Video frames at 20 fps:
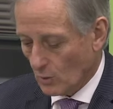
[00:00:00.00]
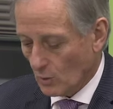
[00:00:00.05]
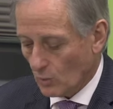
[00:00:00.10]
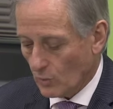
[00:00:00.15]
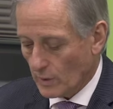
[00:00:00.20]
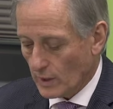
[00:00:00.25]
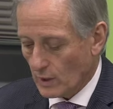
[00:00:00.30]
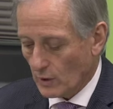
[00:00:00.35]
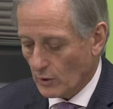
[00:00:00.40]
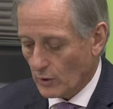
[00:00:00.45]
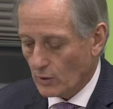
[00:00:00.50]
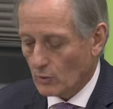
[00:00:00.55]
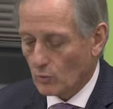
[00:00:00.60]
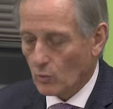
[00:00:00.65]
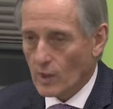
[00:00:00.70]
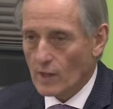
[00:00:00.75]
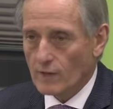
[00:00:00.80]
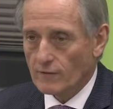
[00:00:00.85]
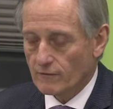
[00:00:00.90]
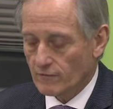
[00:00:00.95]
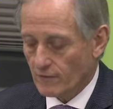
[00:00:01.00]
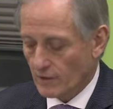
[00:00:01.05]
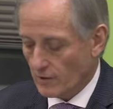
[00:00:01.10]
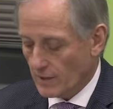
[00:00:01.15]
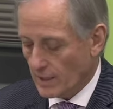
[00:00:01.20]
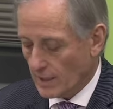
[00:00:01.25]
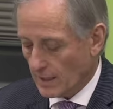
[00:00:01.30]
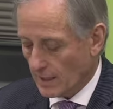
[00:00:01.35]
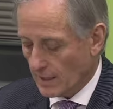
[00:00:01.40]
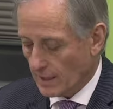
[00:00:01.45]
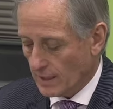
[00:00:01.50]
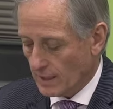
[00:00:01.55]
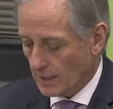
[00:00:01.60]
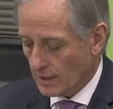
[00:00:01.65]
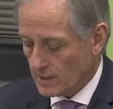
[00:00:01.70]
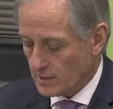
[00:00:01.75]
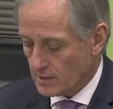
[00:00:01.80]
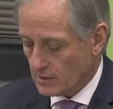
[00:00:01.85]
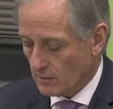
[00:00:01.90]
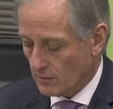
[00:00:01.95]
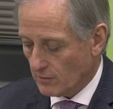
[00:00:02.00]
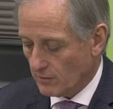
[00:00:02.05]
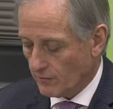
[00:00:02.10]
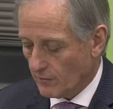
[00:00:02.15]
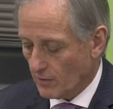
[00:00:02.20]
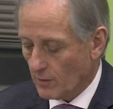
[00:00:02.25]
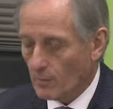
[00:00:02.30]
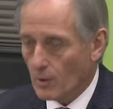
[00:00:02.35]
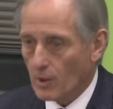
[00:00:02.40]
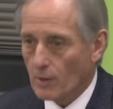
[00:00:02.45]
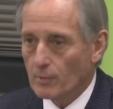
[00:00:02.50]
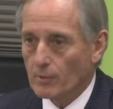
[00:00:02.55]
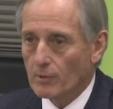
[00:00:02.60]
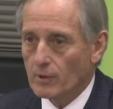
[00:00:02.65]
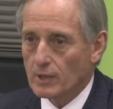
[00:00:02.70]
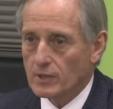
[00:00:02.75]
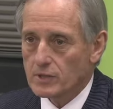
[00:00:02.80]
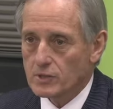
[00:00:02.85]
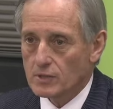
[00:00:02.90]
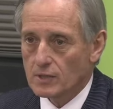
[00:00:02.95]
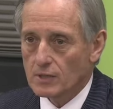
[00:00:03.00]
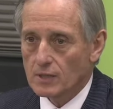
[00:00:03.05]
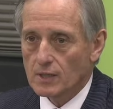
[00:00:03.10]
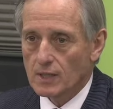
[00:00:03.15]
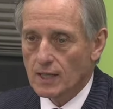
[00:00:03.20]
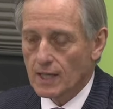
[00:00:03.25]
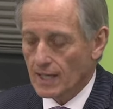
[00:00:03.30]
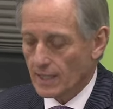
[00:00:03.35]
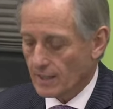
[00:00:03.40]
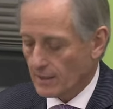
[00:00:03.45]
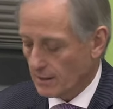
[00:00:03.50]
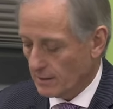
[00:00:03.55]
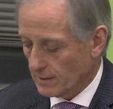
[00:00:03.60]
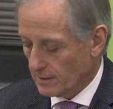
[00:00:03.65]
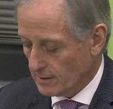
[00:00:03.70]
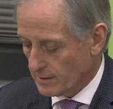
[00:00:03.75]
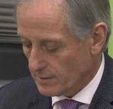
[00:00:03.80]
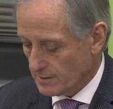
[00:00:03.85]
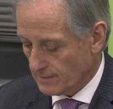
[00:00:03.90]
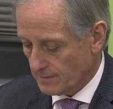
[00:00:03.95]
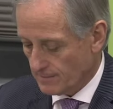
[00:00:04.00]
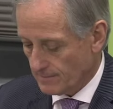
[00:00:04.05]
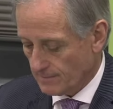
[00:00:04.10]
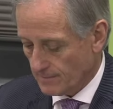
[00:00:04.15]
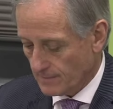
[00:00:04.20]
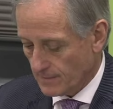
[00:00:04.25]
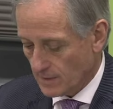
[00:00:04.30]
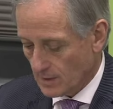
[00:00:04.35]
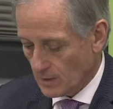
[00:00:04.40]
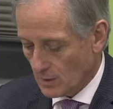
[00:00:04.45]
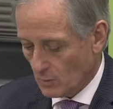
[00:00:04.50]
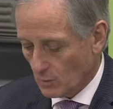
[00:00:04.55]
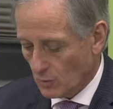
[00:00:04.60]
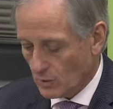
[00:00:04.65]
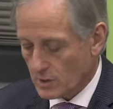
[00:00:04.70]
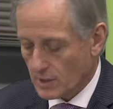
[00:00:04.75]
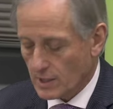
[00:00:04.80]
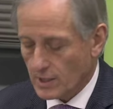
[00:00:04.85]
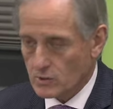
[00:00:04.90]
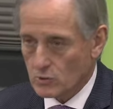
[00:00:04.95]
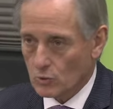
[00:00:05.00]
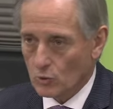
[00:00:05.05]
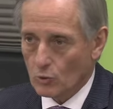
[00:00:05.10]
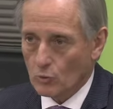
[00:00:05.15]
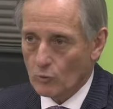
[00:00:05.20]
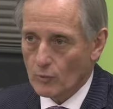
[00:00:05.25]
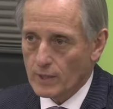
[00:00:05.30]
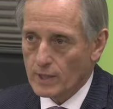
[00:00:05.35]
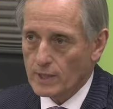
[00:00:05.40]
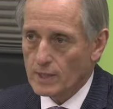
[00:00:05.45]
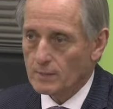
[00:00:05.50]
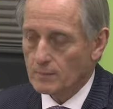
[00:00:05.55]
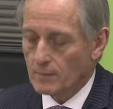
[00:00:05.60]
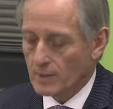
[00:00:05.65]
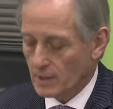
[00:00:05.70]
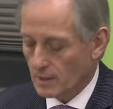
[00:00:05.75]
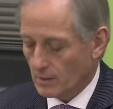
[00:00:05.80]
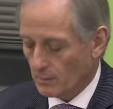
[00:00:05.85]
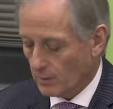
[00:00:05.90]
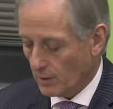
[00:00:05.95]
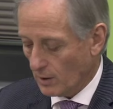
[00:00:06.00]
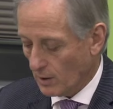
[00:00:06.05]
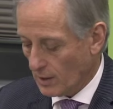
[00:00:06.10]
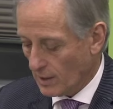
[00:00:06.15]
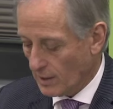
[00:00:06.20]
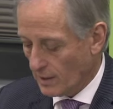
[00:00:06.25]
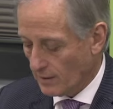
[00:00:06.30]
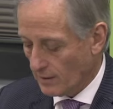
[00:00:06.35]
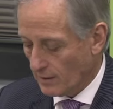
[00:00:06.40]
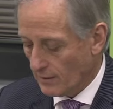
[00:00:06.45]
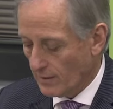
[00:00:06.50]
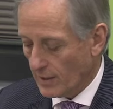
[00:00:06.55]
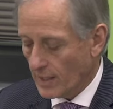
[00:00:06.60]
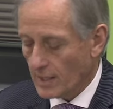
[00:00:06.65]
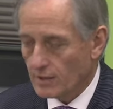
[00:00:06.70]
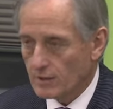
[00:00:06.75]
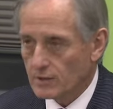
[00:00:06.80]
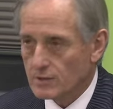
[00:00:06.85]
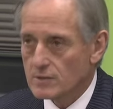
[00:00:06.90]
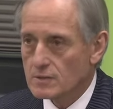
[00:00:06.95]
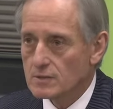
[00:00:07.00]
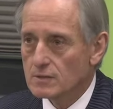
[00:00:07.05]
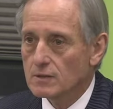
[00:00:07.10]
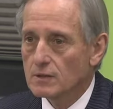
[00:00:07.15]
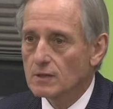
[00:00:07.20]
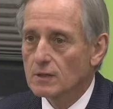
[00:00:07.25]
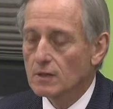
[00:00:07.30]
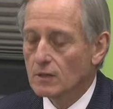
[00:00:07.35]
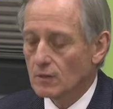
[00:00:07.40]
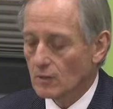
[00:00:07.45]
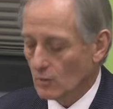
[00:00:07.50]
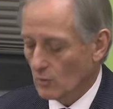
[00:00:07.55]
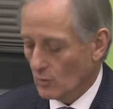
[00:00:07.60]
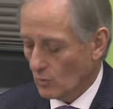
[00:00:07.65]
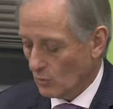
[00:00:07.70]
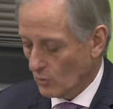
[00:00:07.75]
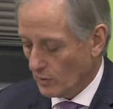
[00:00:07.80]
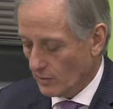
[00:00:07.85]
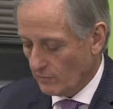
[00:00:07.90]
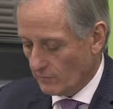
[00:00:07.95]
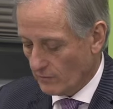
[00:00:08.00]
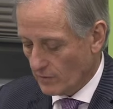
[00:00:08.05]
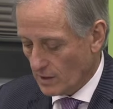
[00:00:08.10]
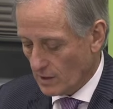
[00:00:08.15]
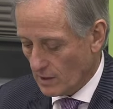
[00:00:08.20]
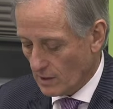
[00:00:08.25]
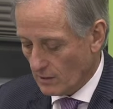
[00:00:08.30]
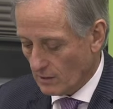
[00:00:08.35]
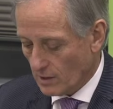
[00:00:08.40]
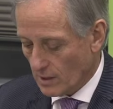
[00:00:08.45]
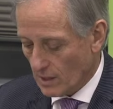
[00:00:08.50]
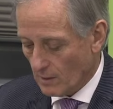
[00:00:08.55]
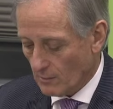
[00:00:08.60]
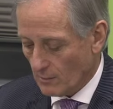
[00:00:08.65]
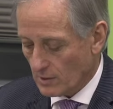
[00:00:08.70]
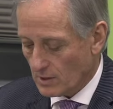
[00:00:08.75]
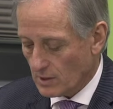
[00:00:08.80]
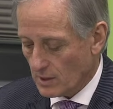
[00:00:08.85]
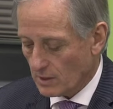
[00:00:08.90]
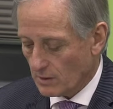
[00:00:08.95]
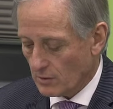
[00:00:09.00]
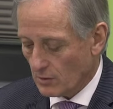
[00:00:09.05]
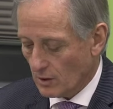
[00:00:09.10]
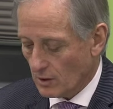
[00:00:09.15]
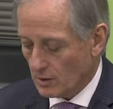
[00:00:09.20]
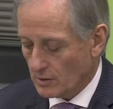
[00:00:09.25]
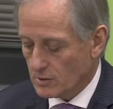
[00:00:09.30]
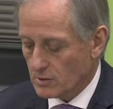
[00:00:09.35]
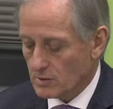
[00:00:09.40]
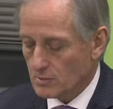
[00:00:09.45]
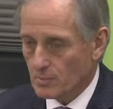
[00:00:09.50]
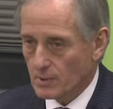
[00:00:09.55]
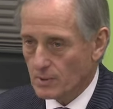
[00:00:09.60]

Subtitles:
We learnt one very clear lesson from Operation Achilles, which has already been applied. That is, when video camera technology